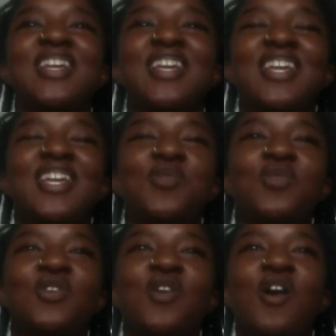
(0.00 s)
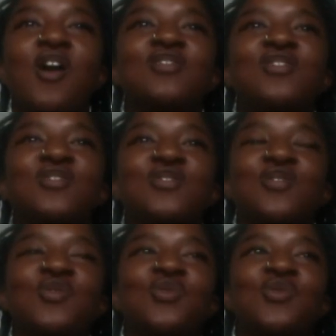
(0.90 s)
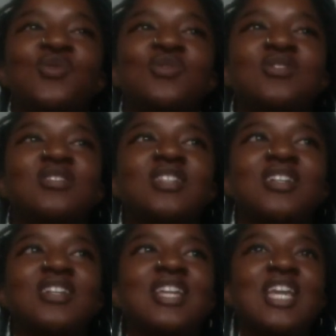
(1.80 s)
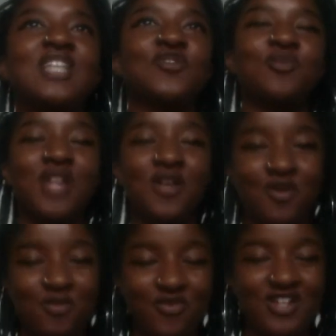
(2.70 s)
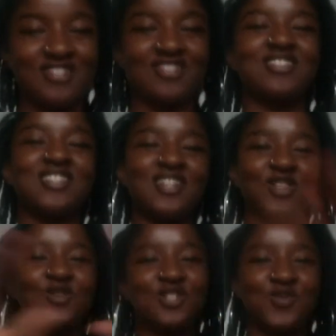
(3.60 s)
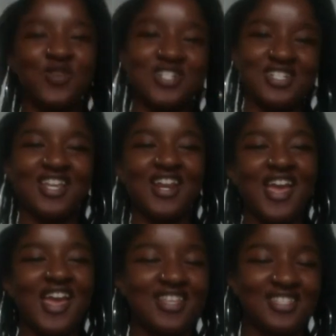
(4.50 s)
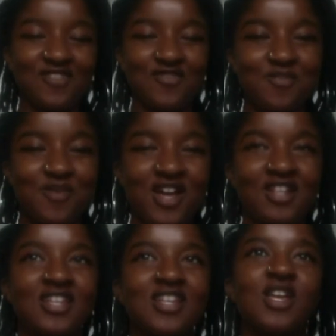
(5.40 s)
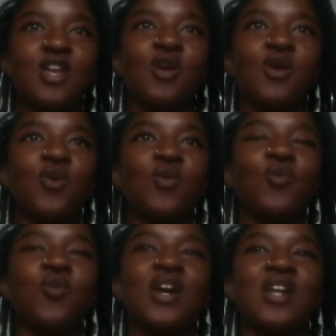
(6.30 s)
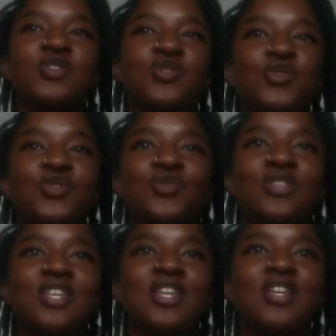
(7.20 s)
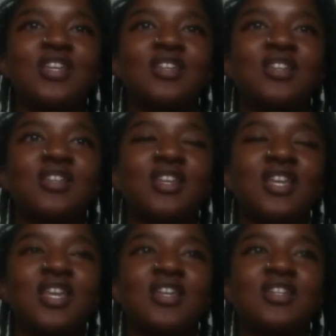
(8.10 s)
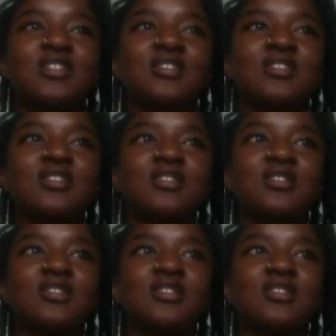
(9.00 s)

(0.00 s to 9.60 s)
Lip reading: in regards to the Case for Black Reparations, this is a closing question that I ask everybody. What do you think is